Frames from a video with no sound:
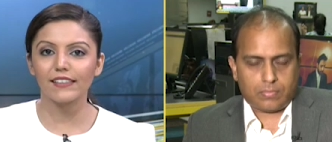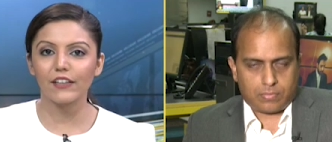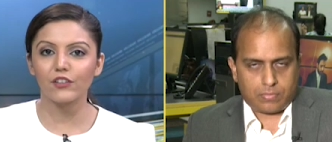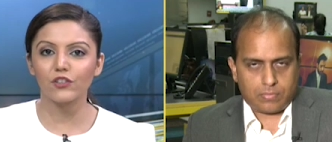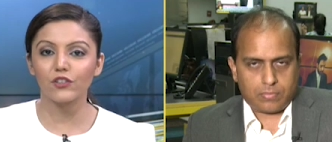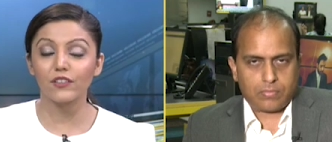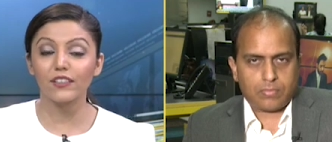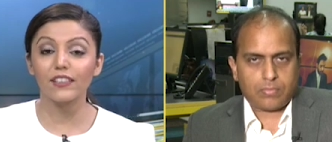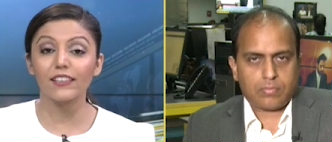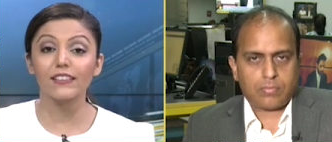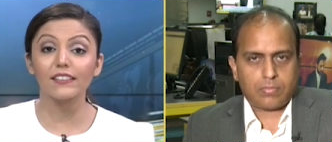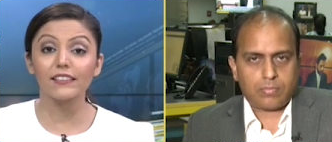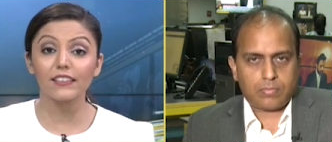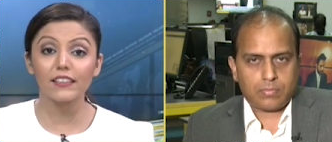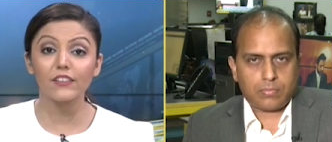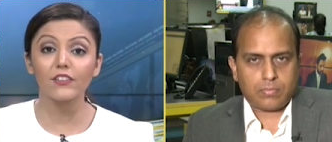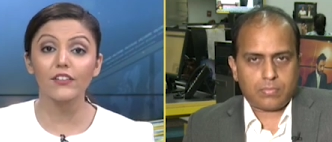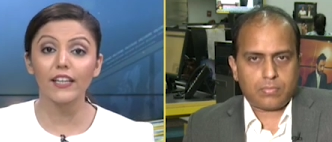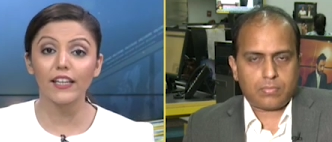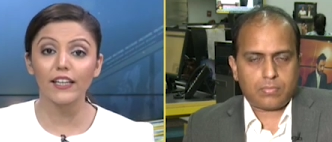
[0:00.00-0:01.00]
Speaker 1: session,
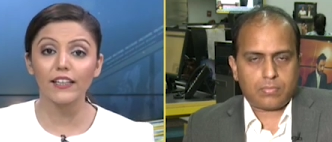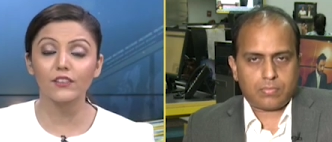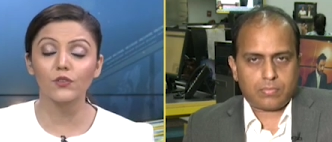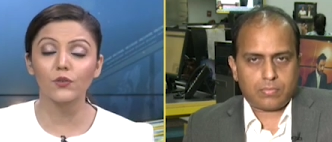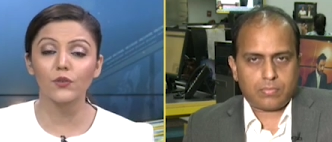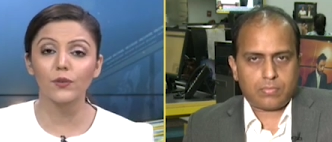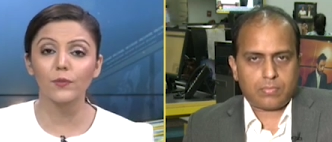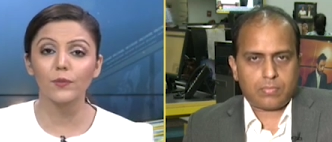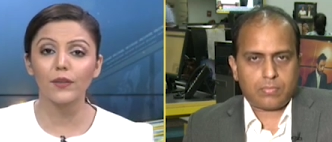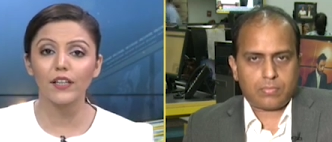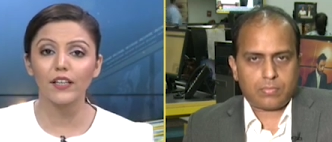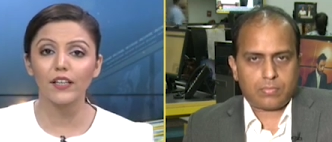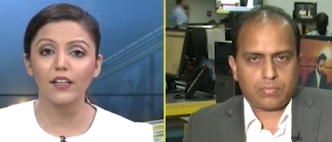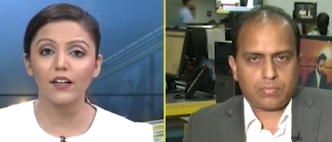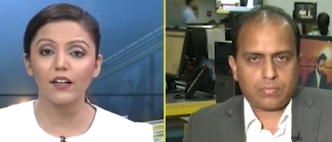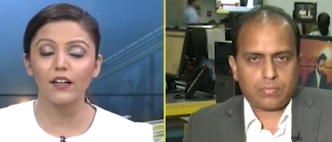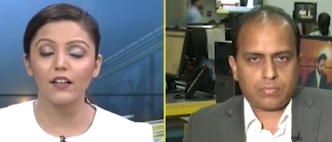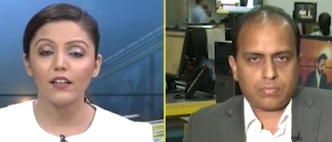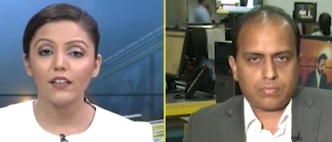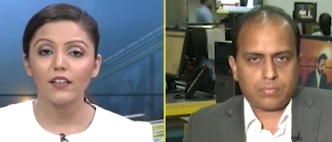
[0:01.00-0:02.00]
considering it's going to be
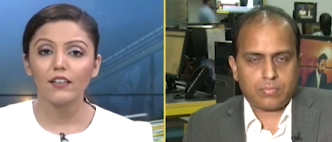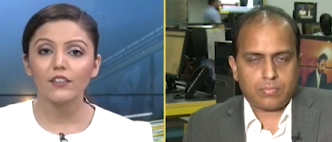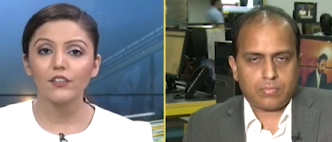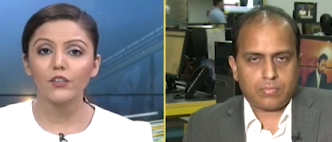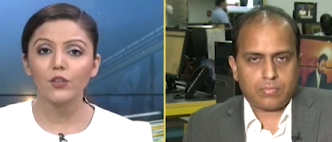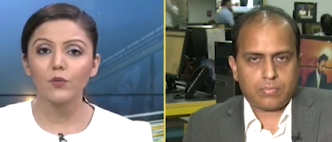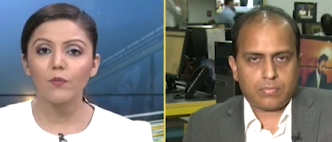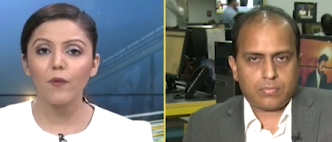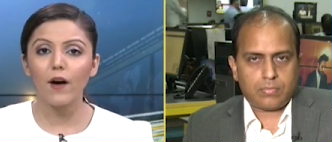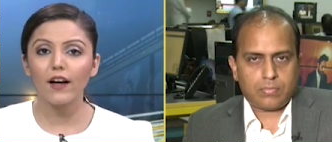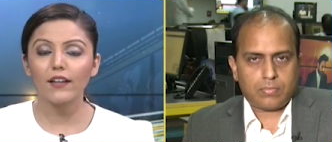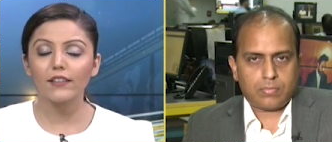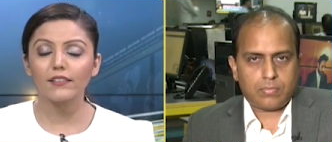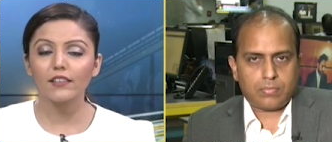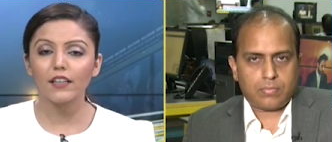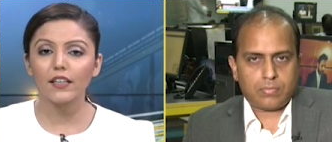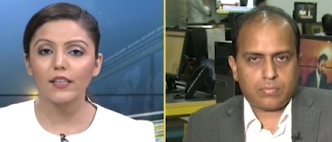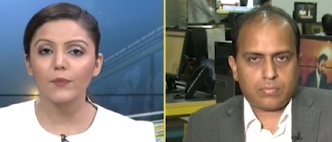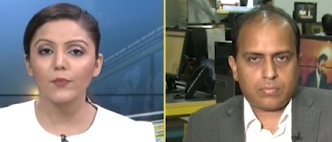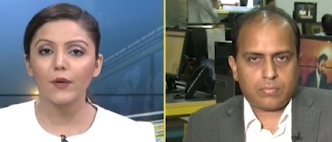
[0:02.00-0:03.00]
the new
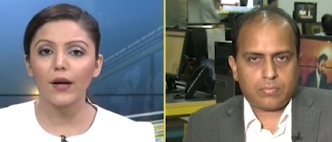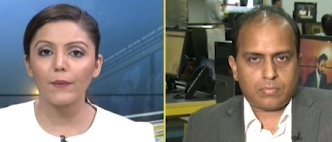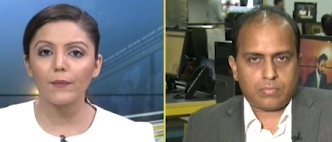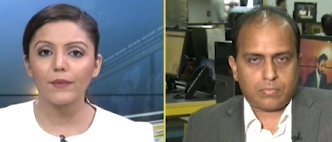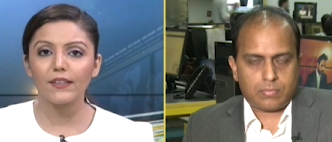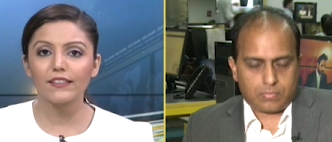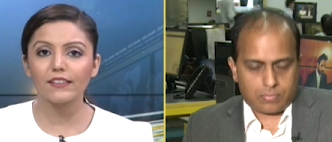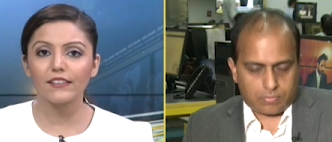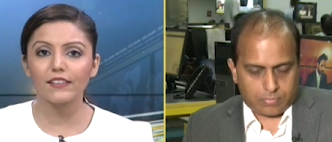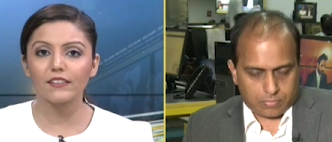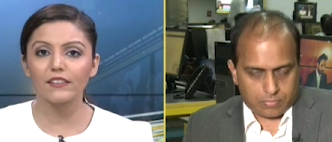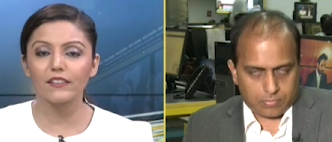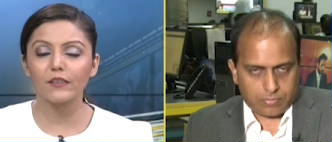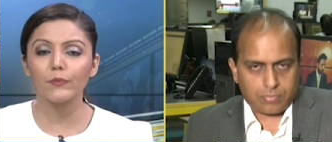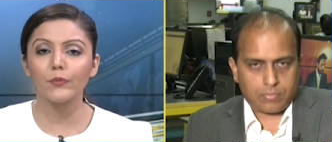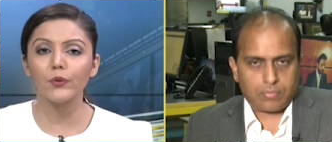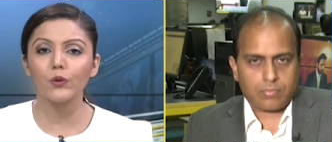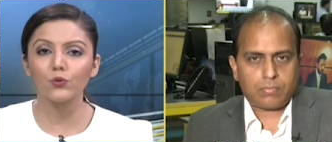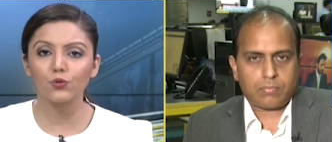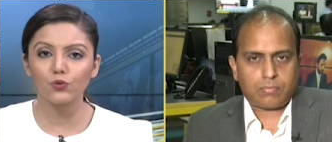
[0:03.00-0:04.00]
Pakistani Prime Minister's
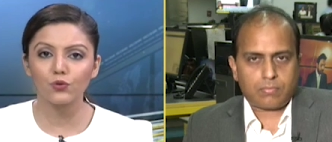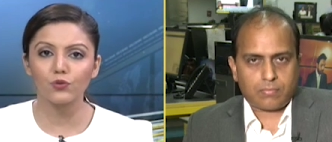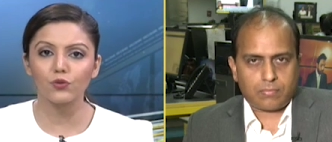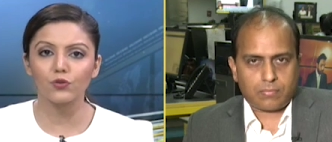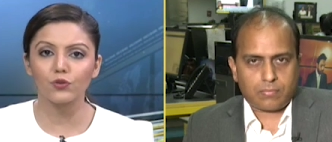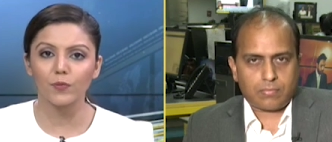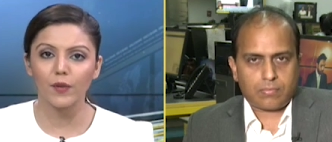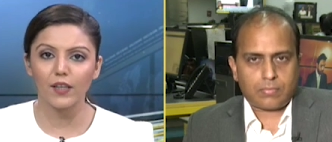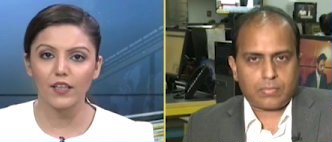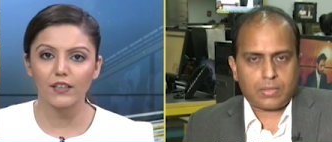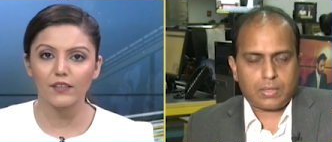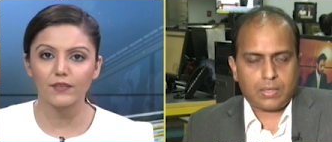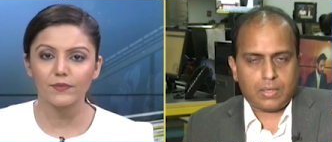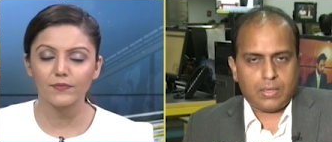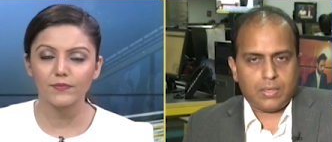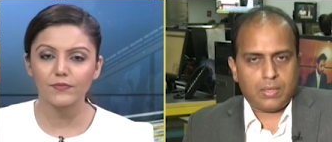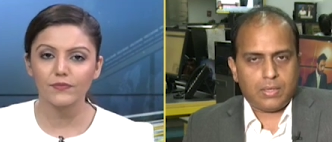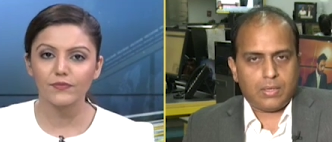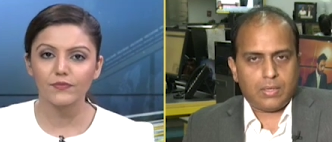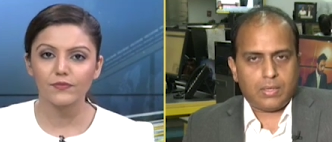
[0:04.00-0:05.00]
debut, so to speak?
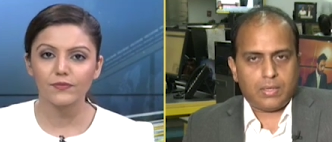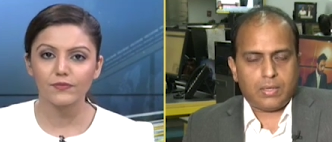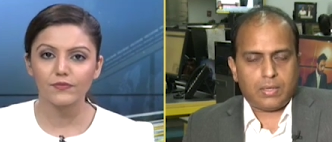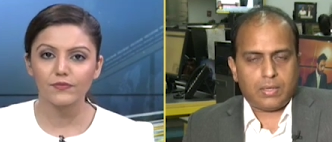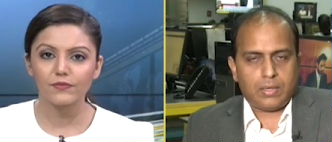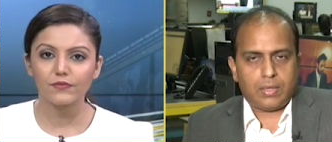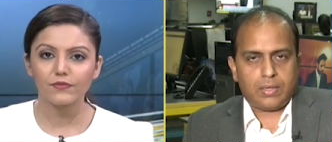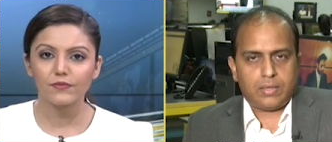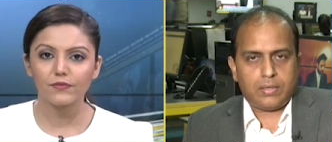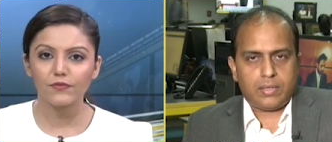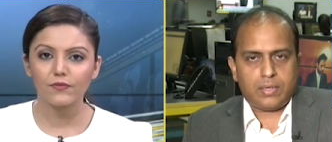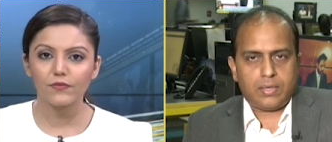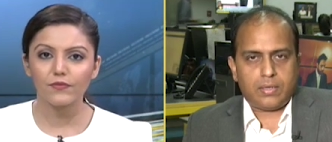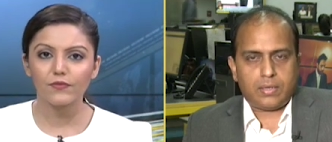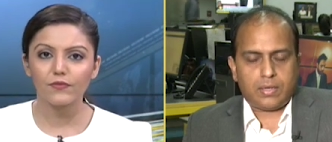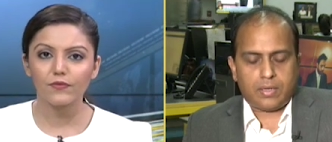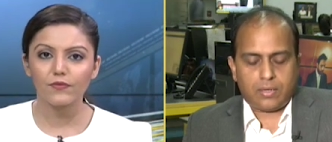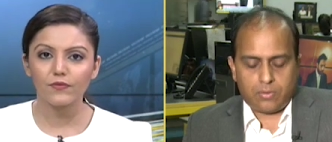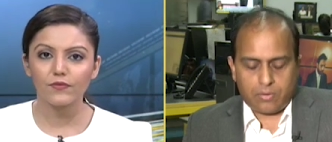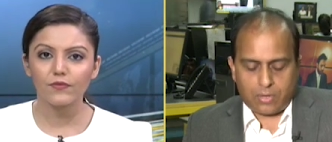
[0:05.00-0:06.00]

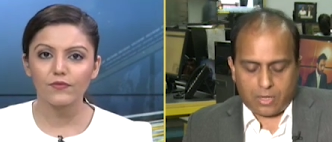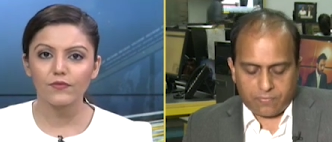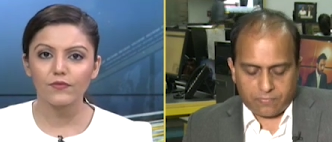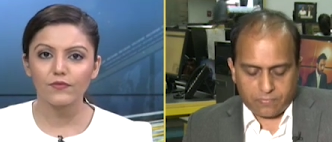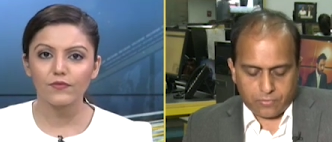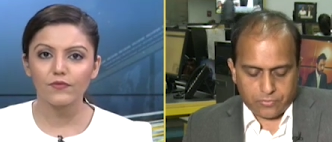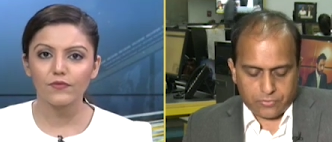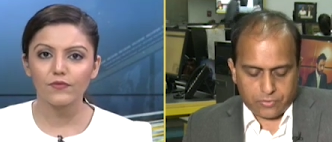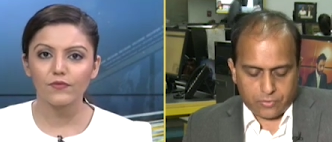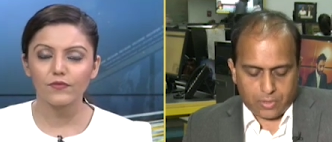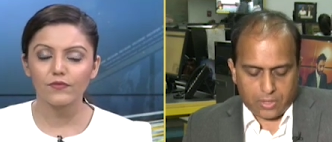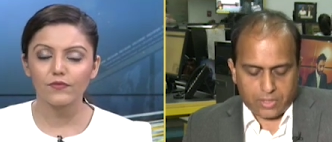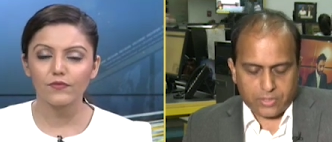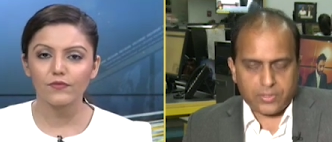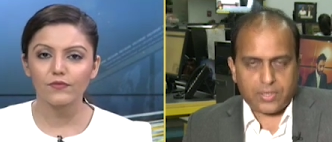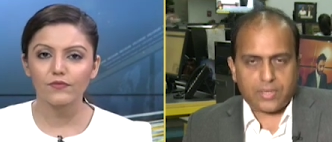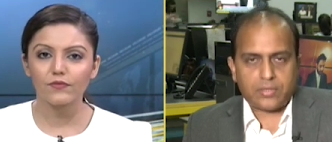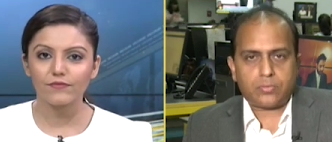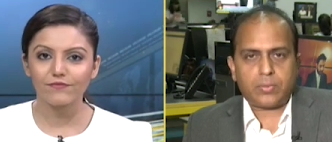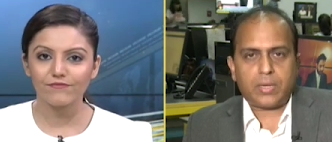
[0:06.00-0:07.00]
Speaker 2: Indeed. Good afternoon to you,
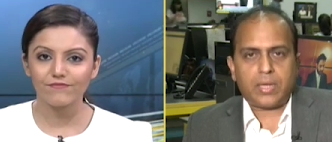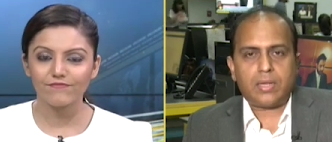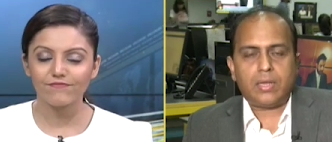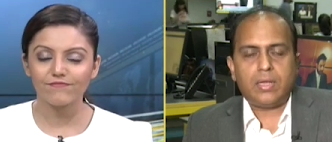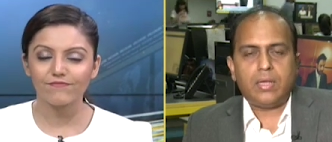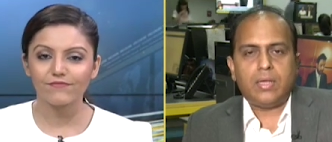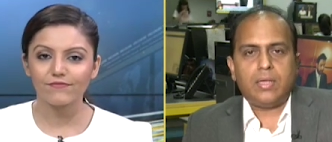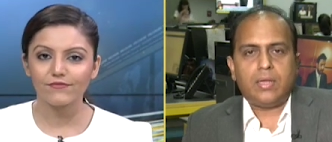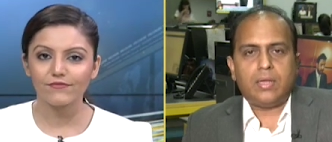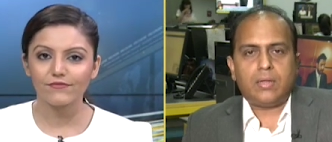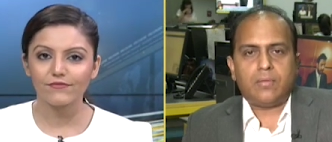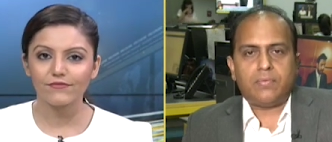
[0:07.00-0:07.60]
Aisha, as well.